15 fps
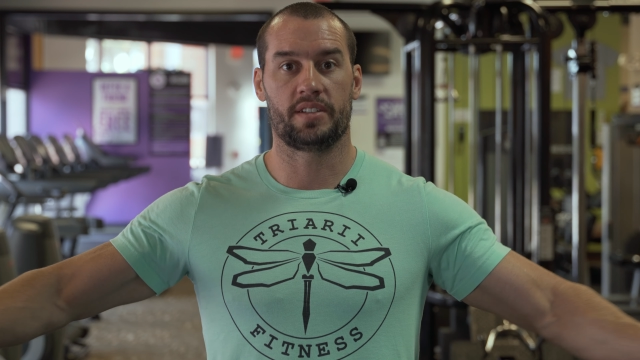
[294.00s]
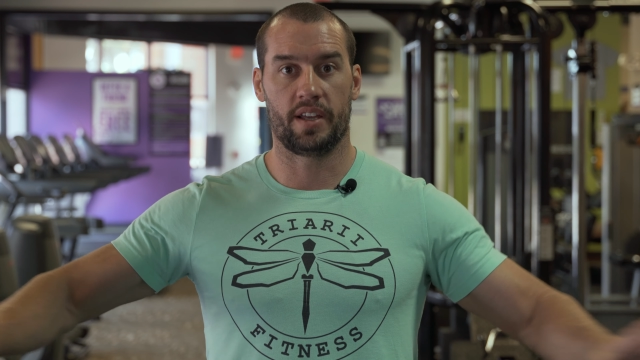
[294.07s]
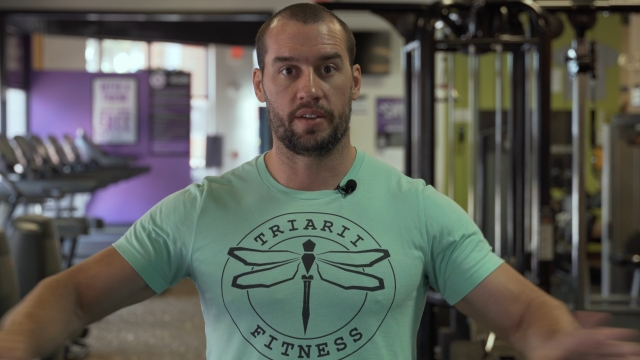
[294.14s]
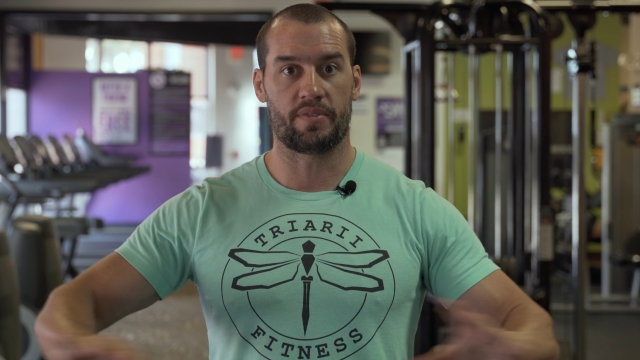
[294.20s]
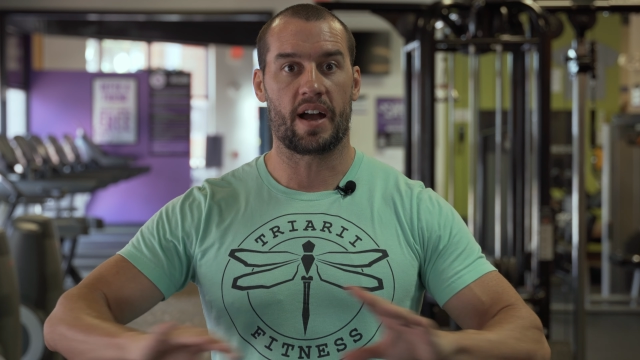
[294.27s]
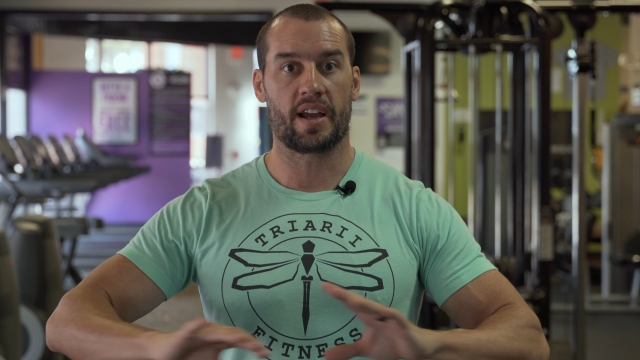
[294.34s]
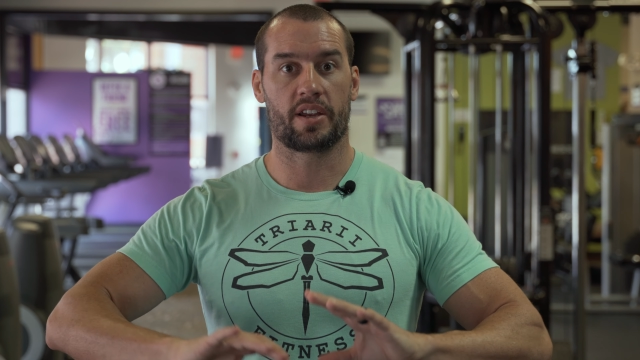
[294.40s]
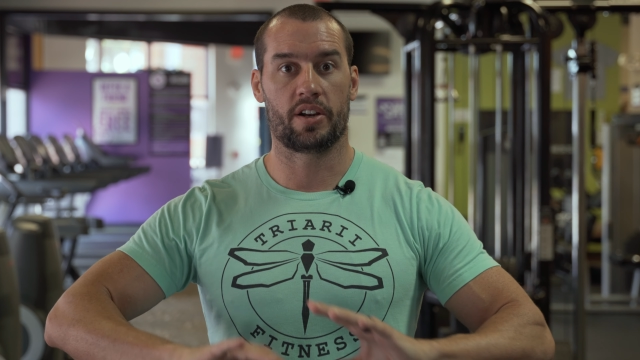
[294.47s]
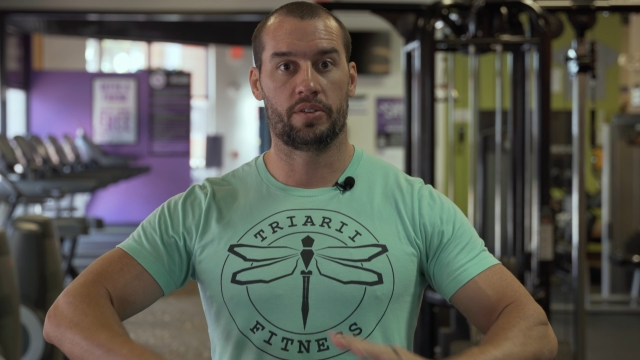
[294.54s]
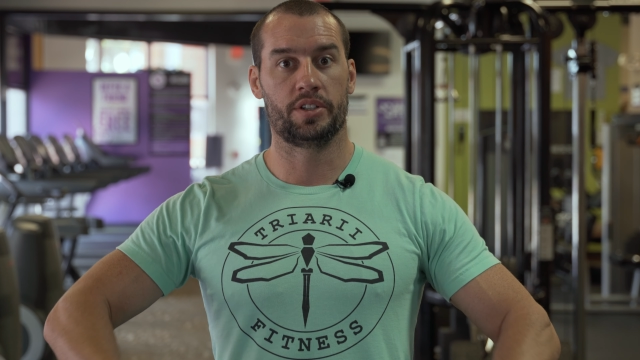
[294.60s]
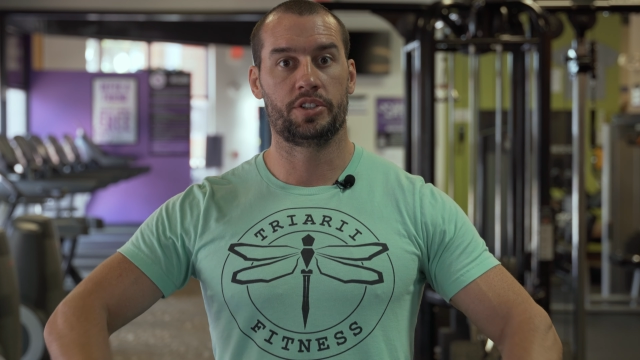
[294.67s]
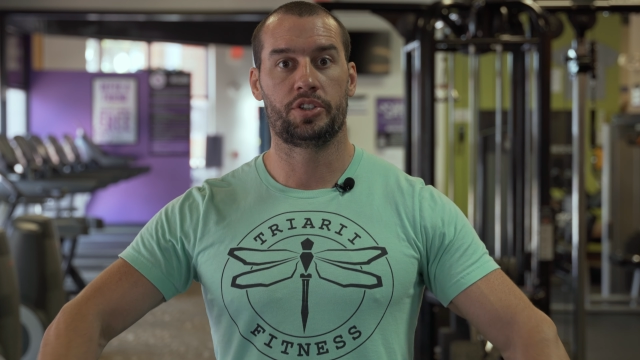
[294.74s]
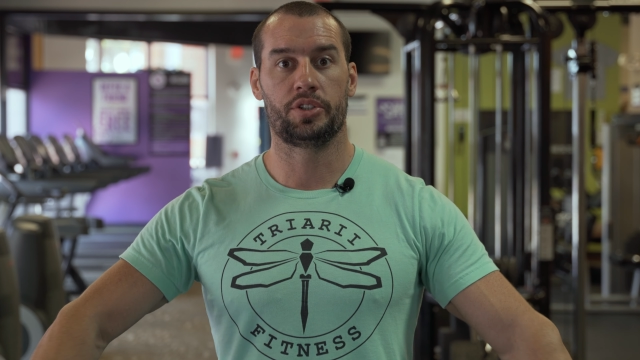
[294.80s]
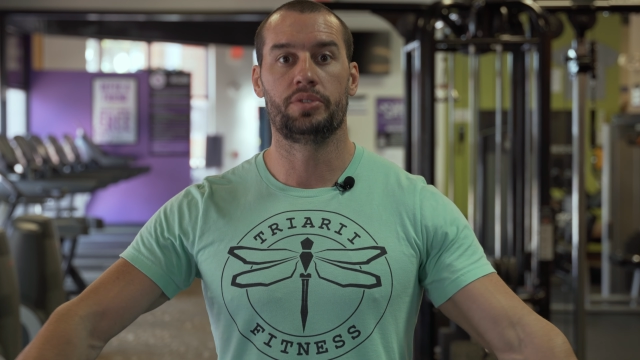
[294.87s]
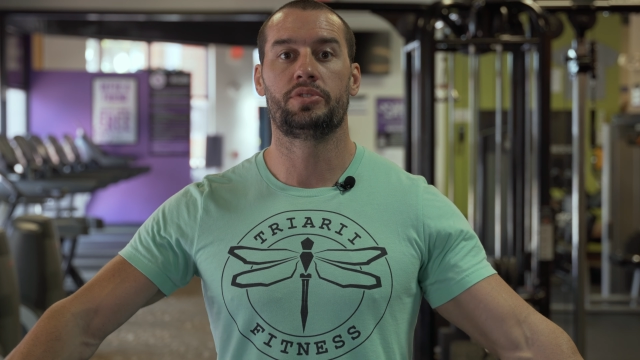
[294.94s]
If I could only
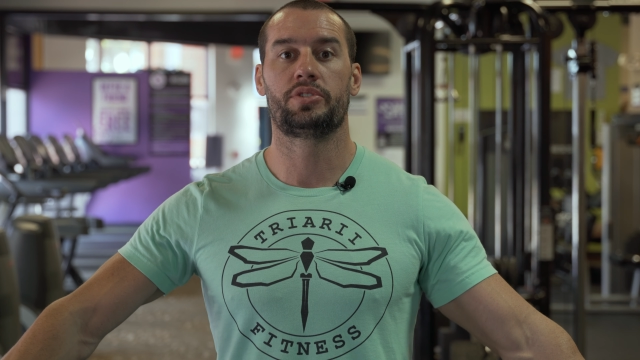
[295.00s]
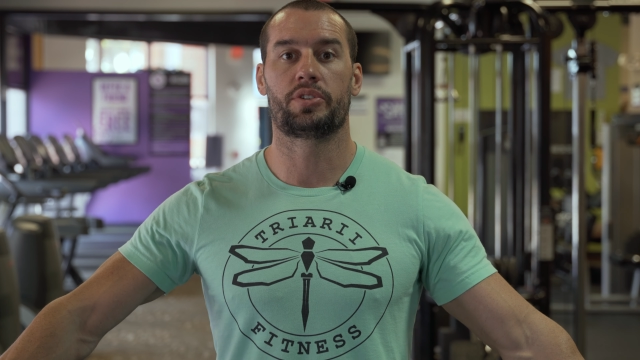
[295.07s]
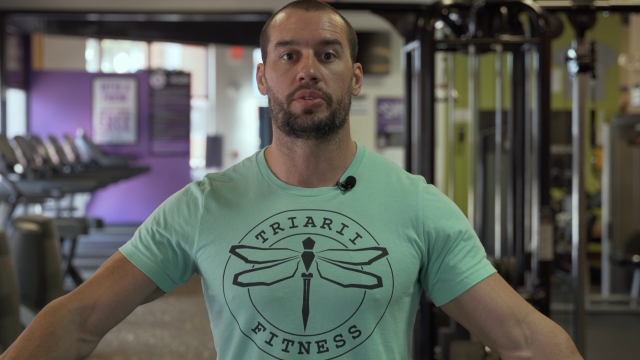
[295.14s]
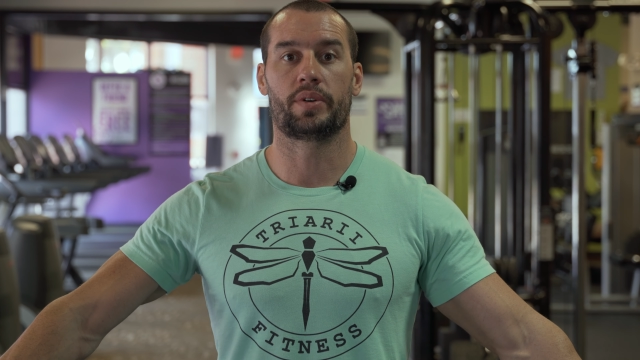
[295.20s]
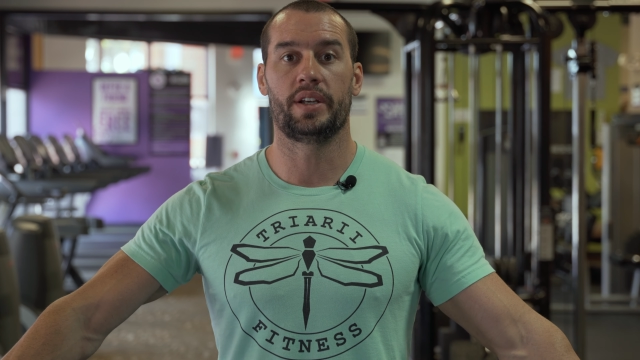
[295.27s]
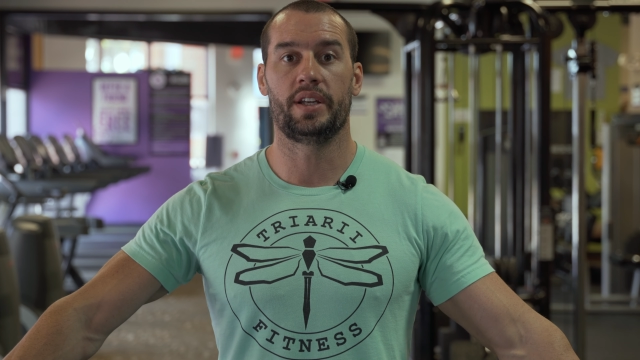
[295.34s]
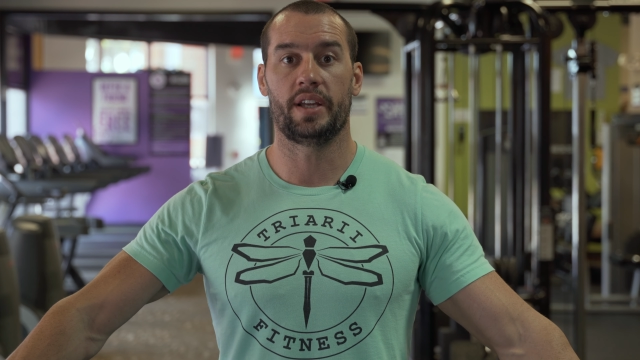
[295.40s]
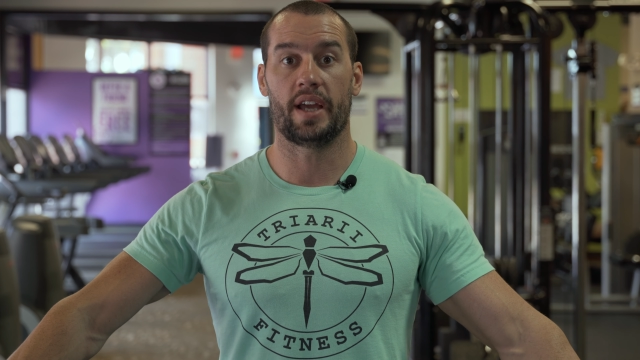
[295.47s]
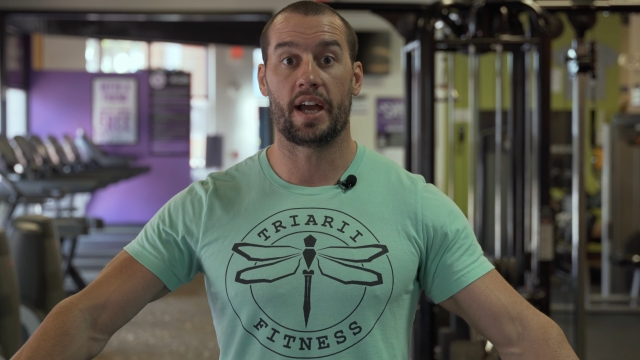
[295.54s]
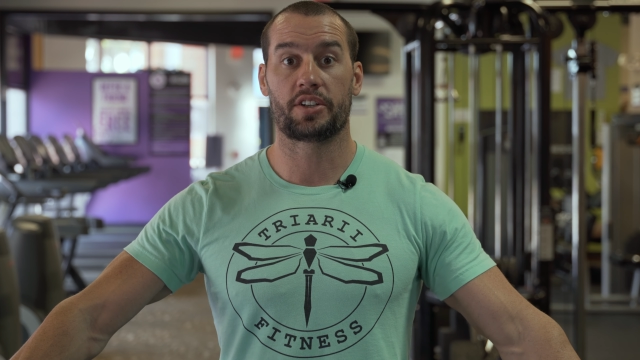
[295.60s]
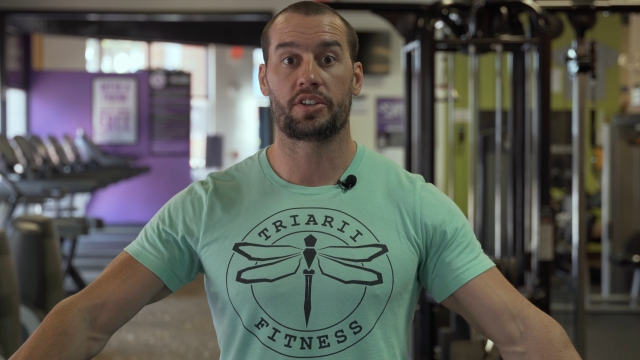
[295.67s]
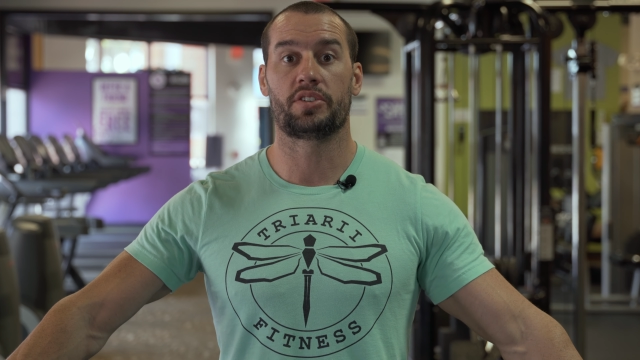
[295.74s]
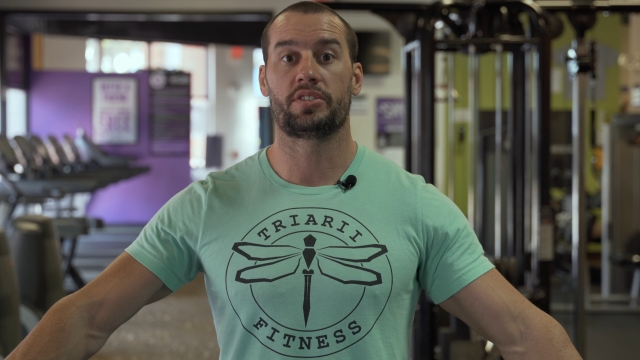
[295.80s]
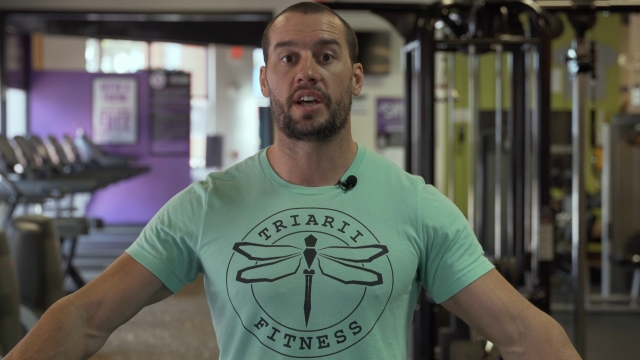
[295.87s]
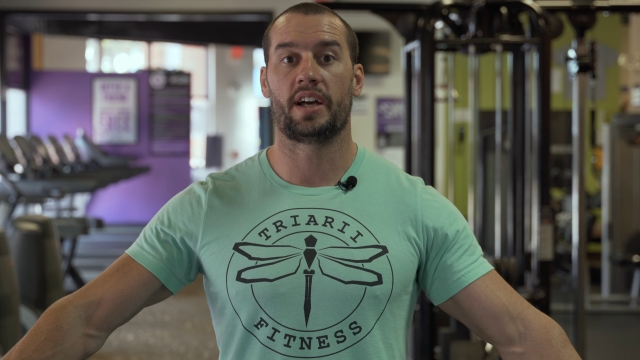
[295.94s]
choose 3
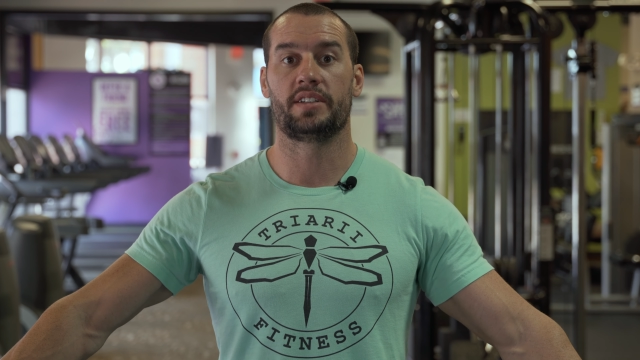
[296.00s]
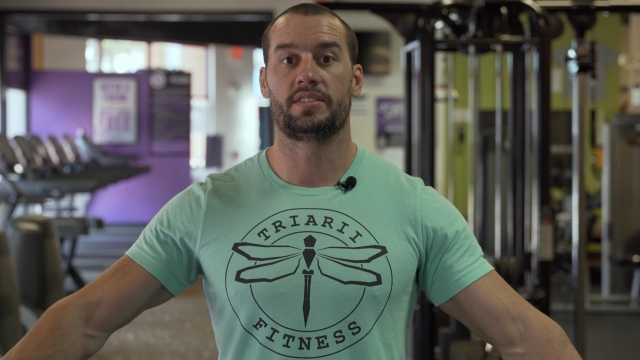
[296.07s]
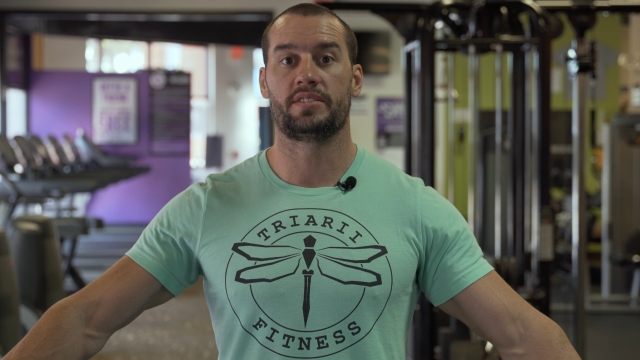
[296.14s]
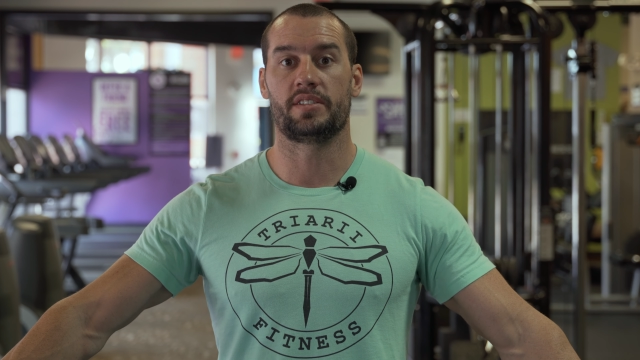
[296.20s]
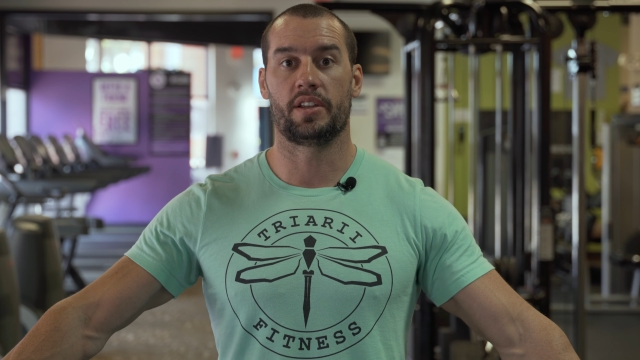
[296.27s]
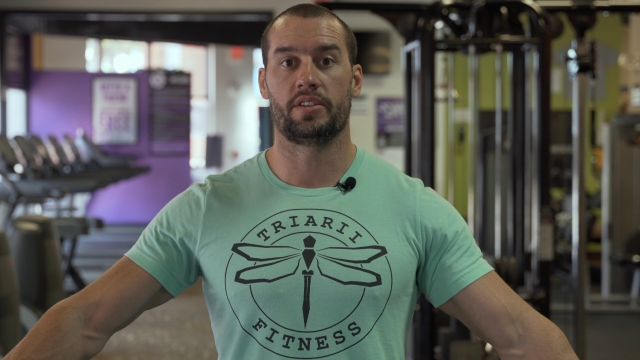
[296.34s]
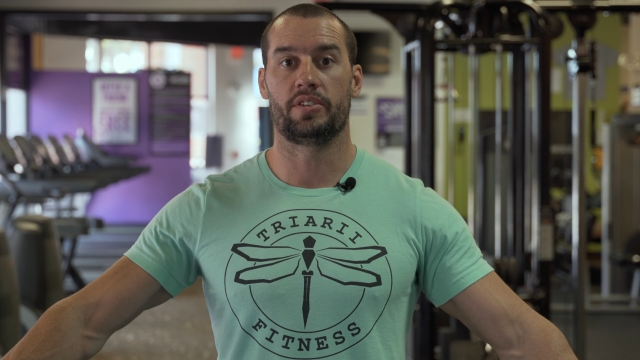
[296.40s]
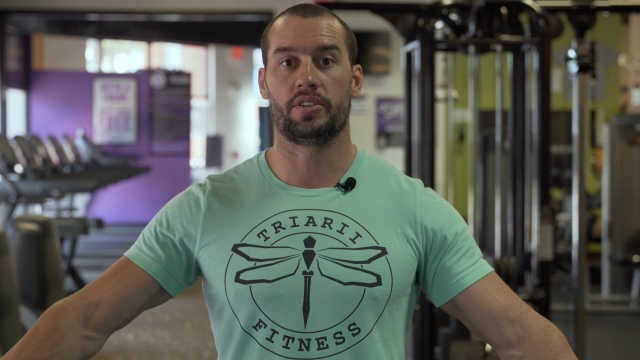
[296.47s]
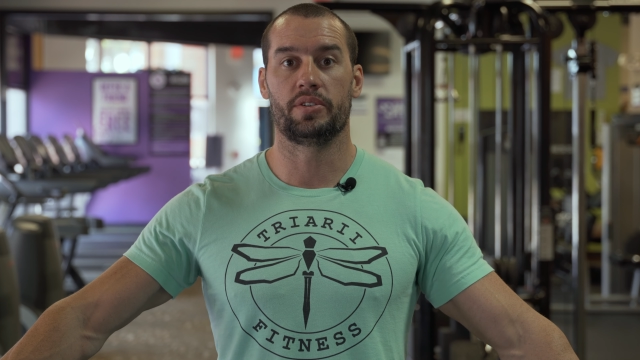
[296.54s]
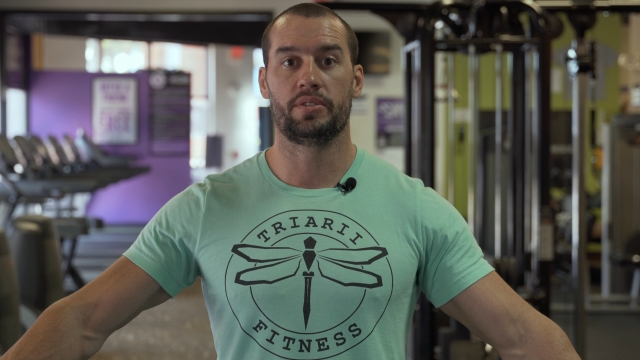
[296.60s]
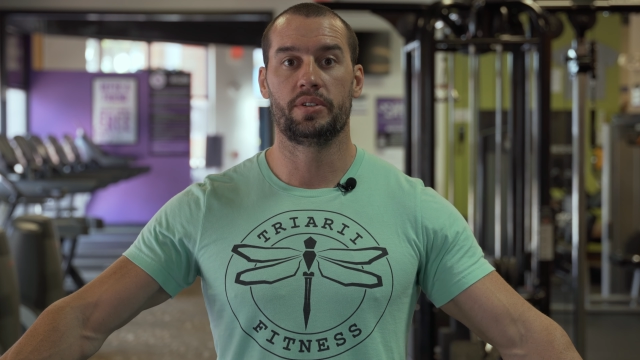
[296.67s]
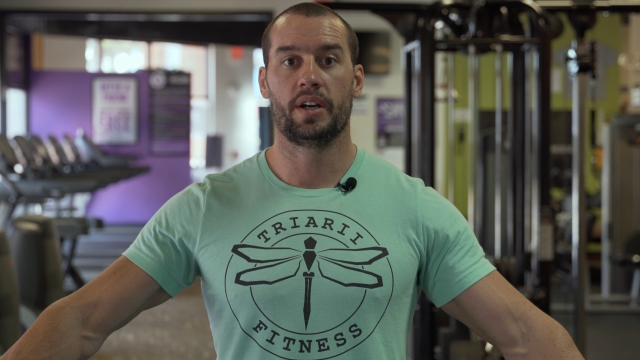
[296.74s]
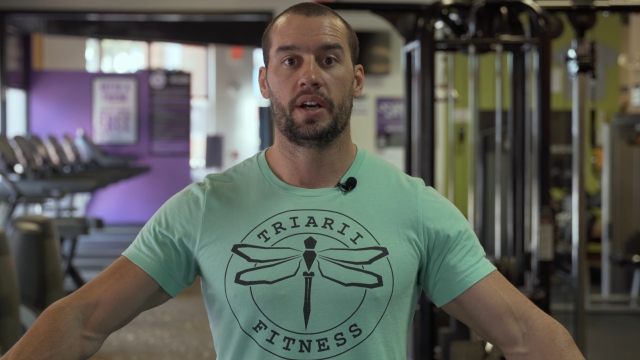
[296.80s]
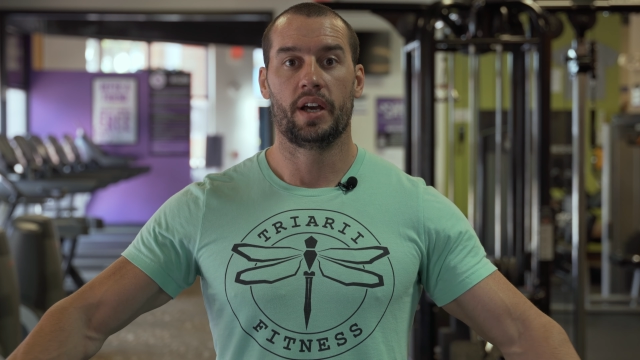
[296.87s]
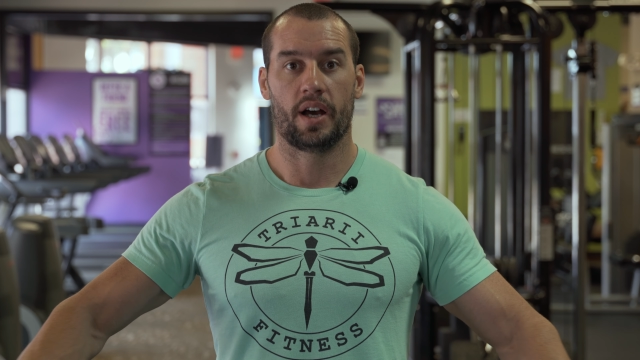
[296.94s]
exercises to do,